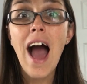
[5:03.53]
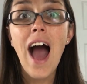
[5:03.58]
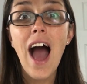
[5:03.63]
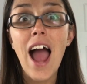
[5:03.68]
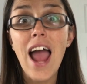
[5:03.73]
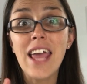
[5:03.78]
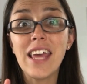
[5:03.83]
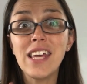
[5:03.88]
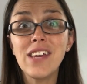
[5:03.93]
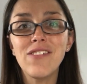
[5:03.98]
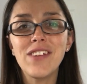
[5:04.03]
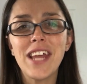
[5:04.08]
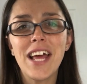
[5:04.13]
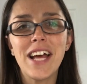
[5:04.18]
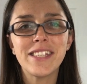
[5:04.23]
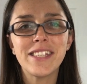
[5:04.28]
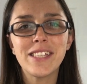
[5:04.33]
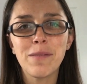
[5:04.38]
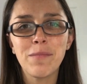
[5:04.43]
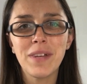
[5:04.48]
I even
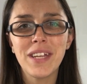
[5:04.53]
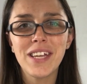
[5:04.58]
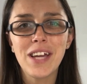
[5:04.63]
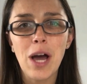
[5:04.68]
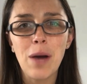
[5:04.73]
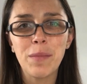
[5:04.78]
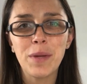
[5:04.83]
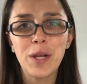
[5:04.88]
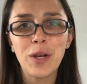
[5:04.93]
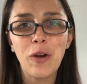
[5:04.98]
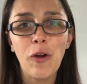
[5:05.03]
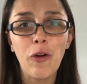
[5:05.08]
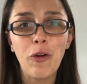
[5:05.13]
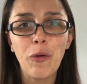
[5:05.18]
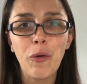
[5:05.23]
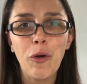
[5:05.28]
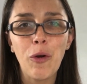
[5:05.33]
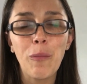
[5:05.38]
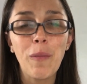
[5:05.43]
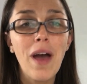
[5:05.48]
somebody comment in our
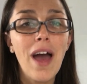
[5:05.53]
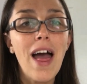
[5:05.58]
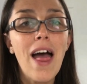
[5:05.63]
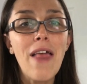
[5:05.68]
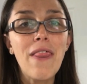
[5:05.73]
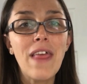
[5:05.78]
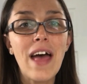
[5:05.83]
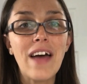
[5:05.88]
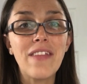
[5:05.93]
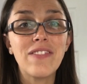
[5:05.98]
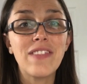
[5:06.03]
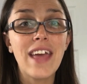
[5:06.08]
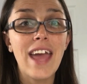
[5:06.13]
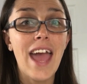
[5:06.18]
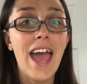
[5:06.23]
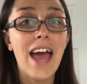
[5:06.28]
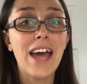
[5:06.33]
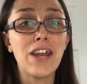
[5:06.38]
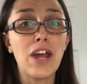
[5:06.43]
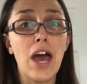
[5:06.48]
group that they
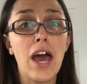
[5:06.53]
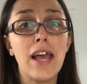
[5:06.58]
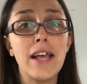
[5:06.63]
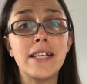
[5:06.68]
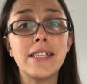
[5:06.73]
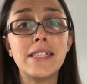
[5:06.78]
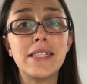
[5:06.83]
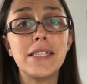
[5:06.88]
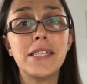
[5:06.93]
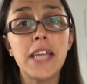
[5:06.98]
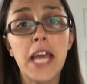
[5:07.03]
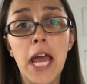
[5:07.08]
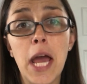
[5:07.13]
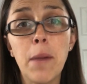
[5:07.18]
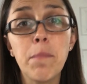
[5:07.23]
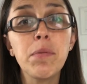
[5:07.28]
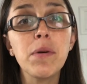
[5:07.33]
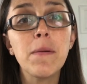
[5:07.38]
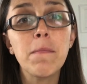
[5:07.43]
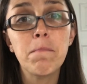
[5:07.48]
had a
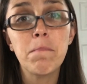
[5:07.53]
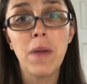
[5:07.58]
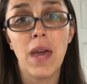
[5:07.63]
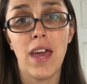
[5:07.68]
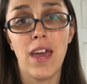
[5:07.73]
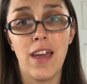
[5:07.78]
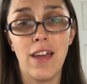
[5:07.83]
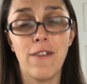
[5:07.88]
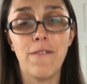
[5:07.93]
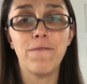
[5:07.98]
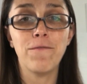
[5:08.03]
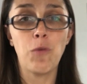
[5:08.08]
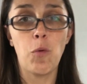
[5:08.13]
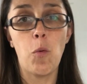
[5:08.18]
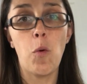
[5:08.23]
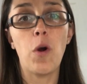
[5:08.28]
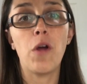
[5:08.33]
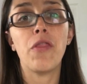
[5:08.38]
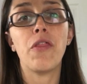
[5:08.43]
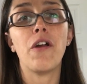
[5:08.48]
stamp made
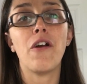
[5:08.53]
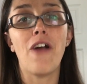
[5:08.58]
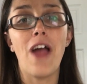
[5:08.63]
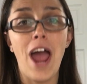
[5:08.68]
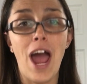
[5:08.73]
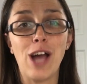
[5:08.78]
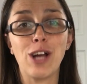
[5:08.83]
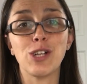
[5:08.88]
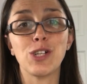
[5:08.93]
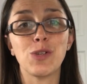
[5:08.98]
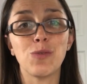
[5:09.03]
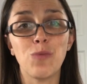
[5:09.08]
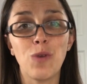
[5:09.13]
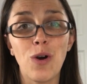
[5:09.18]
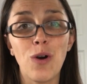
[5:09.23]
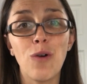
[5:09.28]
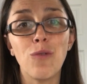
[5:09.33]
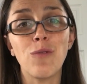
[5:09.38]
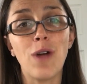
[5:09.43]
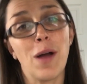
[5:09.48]
for their
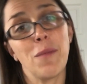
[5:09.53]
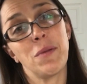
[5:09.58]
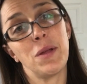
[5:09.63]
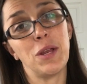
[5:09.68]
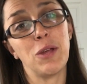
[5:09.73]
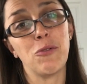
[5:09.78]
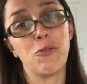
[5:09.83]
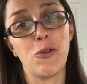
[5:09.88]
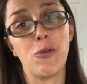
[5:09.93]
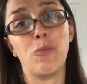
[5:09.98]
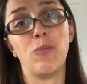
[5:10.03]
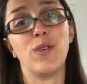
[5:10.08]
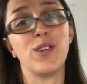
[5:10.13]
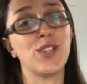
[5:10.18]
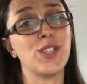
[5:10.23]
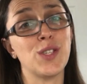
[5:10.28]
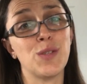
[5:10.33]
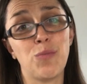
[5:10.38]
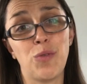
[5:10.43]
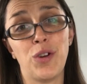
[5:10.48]
actual rock painting group,
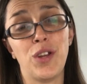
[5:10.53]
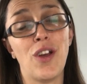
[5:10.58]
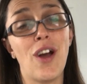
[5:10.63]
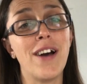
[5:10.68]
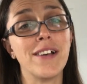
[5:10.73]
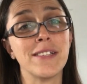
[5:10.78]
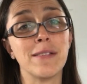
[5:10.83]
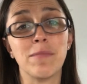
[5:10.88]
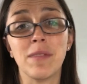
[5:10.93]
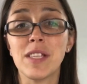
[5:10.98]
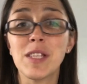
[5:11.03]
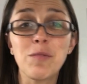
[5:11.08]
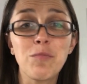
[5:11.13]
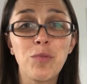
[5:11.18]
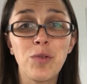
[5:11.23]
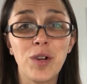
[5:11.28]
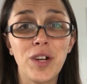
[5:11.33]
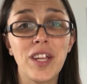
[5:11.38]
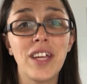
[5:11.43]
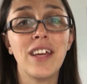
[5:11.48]
which is pretty awesome. That's a
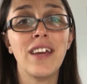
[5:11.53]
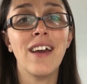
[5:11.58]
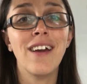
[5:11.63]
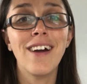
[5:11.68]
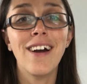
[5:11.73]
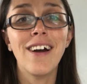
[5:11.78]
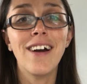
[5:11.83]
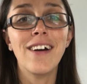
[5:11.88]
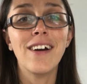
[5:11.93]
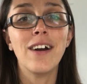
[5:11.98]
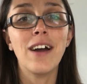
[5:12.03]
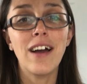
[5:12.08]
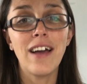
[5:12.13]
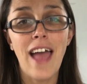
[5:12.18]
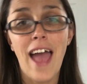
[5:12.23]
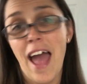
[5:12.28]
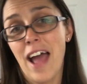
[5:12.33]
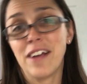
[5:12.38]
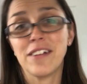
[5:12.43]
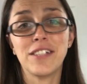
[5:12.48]
pretty
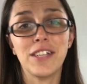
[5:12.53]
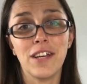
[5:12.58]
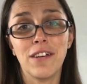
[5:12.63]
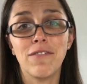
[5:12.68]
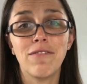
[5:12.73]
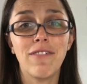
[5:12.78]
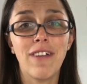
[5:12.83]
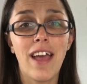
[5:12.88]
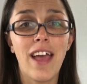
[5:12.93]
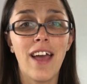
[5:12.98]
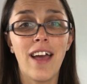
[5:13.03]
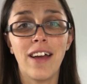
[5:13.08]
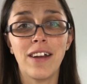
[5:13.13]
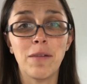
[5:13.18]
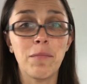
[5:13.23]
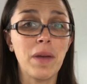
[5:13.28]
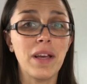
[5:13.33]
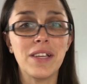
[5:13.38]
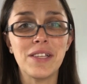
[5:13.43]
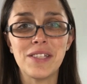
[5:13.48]
active and
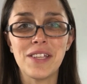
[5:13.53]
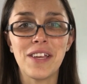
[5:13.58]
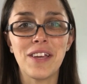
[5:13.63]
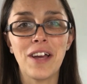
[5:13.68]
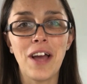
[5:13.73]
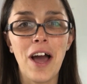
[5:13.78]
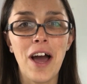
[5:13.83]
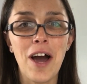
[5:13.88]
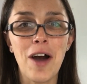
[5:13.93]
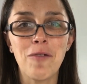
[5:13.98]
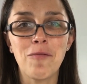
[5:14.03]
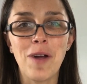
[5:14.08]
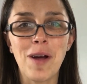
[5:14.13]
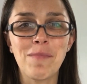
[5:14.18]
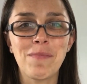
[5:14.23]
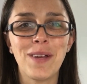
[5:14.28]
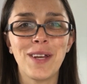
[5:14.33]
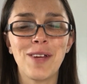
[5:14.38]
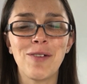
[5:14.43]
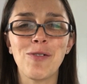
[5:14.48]
amazing
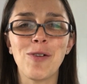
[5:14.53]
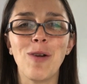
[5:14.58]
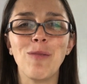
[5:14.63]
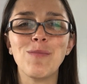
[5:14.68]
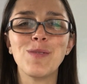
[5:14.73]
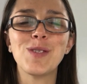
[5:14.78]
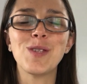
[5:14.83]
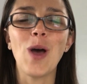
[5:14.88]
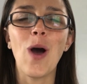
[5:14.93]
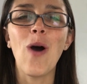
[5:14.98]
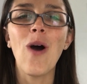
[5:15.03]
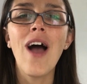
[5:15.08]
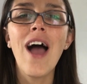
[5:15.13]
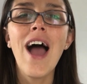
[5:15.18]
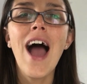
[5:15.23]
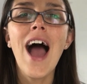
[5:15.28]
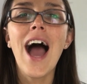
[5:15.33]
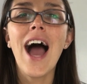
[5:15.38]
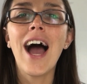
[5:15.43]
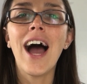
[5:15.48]
rock painting group. So
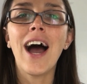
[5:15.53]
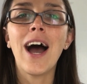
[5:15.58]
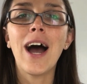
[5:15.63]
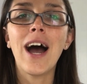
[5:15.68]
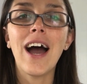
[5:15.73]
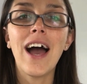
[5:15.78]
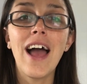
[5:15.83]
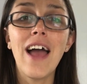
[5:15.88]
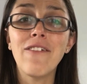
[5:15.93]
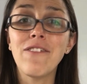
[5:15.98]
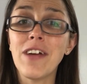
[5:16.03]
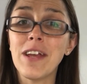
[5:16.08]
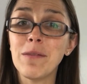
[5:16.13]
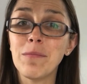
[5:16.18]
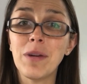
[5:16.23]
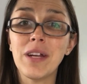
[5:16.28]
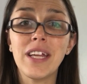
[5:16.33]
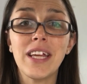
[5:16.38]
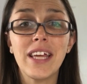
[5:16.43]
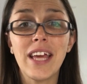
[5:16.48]
if
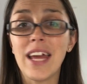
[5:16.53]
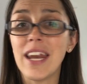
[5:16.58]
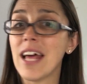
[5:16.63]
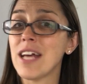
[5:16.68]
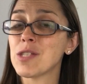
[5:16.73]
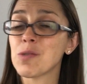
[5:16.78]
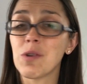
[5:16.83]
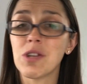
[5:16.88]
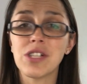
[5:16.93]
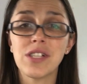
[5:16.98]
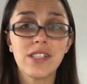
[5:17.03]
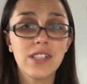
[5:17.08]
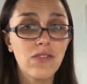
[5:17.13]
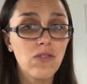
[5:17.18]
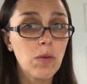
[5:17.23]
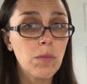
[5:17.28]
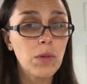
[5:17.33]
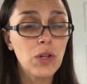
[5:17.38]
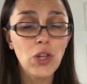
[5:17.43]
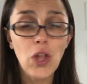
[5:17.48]
anybody again has questions, leave
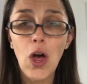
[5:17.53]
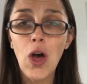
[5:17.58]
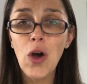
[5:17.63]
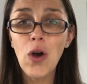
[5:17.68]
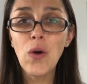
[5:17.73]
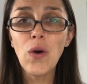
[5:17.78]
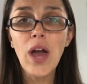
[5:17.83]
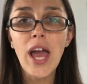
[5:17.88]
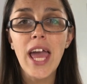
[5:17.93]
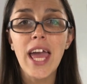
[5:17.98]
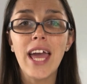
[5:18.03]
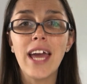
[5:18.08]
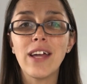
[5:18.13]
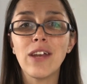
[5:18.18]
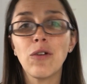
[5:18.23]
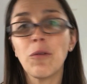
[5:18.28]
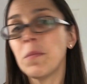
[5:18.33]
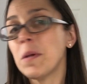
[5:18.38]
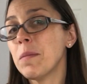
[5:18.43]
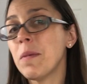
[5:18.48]
them below,
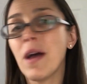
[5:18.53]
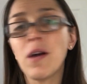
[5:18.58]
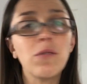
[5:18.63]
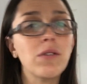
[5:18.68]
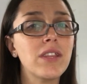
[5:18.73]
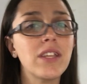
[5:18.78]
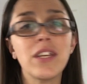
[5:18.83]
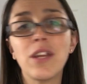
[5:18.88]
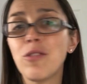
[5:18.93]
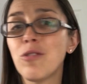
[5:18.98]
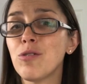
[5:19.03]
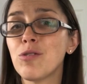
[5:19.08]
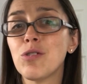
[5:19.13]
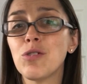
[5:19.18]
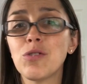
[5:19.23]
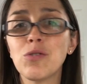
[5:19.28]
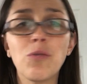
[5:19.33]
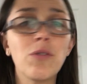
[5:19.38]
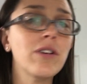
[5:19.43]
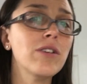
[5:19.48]
and I'll be back with another
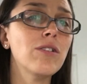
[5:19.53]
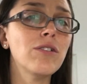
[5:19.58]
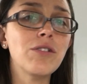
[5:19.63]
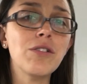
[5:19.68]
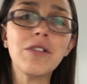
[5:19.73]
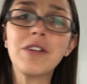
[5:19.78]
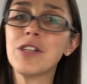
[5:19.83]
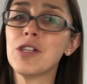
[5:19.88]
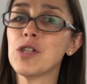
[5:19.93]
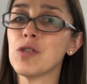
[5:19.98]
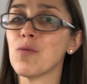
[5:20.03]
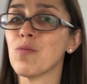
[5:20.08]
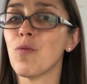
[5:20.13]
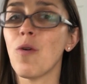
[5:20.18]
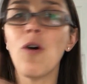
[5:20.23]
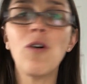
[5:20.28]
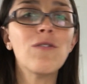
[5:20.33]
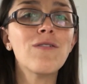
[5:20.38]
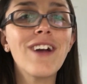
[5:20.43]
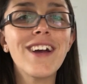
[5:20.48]
tutorial. You can just
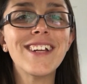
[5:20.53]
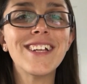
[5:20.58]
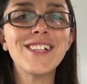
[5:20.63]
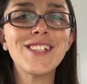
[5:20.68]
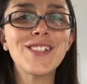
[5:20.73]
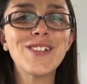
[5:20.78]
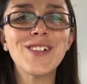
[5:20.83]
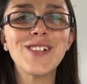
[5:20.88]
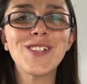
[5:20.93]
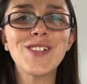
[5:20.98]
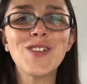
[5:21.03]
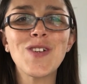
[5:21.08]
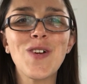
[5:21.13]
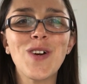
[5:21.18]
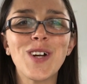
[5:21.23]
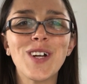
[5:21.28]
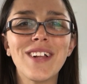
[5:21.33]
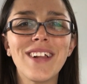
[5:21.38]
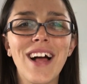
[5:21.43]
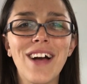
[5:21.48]
roll right into a
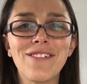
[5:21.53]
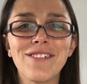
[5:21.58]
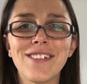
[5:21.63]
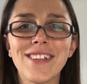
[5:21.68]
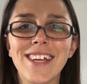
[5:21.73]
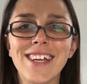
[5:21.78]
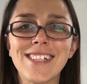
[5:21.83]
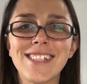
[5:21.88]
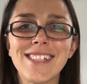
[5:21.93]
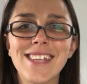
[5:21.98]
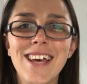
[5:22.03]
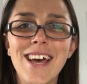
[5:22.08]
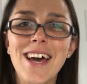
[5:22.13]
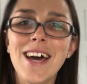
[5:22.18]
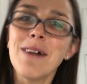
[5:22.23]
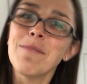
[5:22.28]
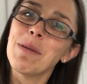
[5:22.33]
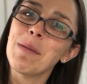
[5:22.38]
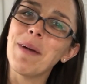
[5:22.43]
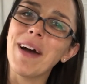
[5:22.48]
tutorial after this.
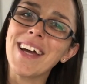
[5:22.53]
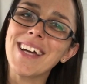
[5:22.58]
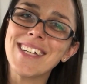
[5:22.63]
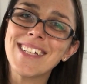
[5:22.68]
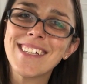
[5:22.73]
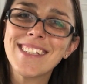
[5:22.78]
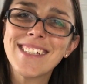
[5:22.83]
Bye-bye.